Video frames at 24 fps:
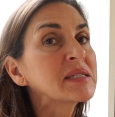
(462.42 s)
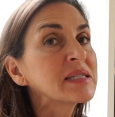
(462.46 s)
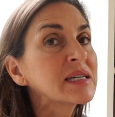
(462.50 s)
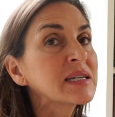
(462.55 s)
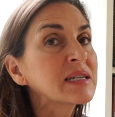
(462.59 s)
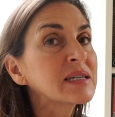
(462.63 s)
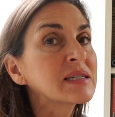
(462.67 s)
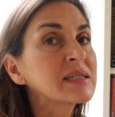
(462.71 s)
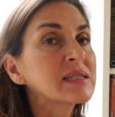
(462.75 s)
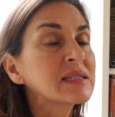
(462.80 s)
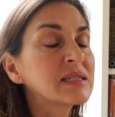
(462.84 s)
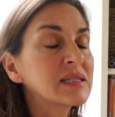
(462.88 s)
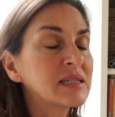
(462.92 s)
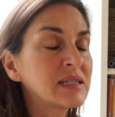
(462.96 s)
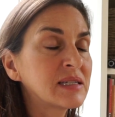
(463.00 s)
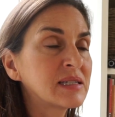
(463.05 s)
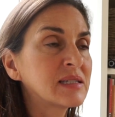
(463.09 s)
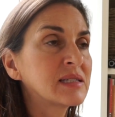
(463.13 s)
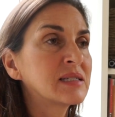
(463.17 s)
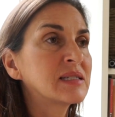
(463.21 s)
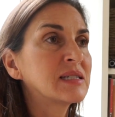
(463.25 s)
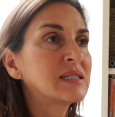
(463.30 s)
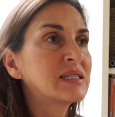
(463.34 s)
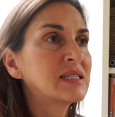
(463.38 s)
6
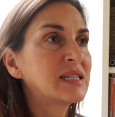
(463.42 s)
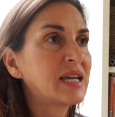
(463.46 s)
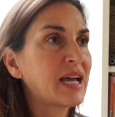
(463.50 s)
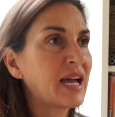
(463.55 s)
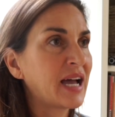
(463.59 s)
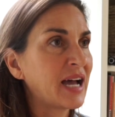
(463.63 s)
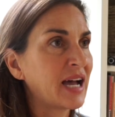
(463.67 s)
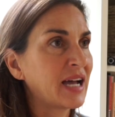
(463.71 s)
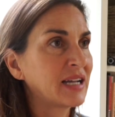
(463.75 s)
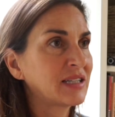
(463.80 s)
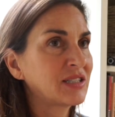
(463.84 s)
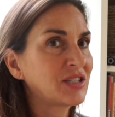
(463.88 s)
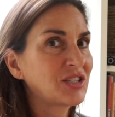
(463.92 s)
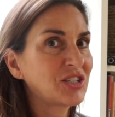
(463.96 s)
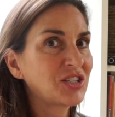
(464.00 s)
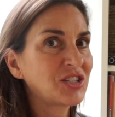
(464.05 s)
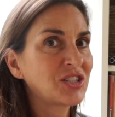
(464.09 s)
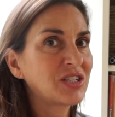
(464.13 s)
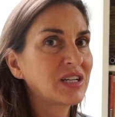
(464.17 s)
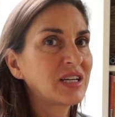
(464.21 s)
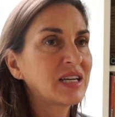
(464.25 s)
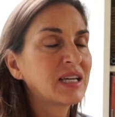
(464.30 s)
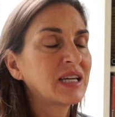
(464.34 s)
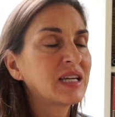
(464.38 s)
is
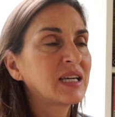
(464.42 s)
detach.